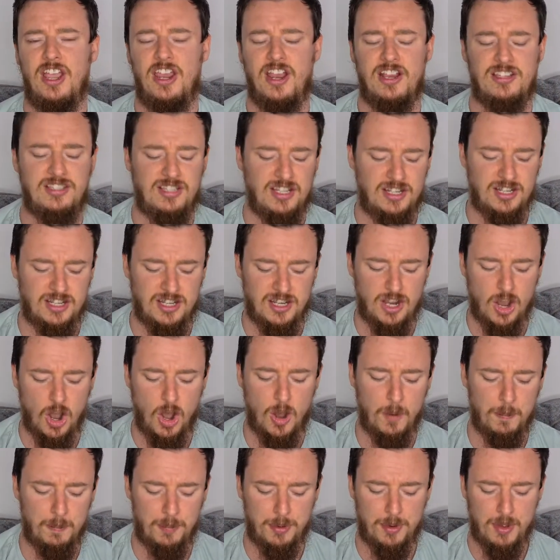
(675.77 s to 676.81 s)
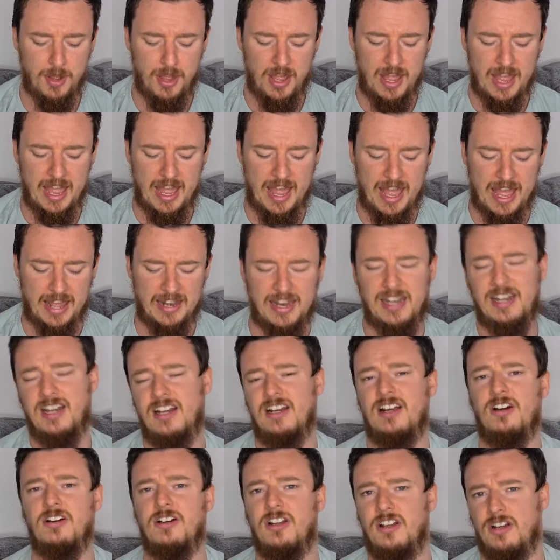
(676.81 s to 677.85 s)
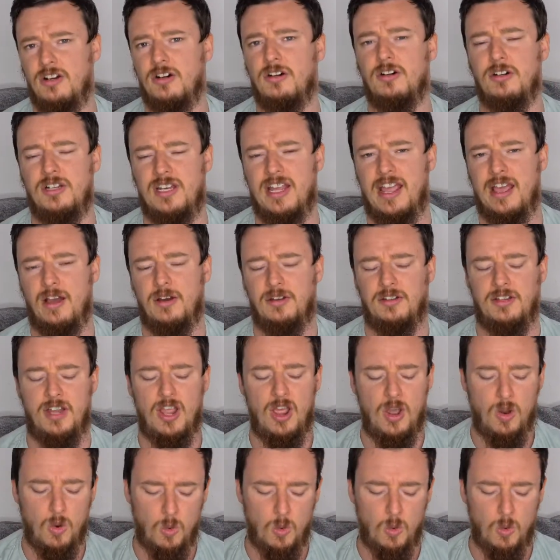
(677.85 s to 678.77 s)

You're seeing the up and then you're going to go down.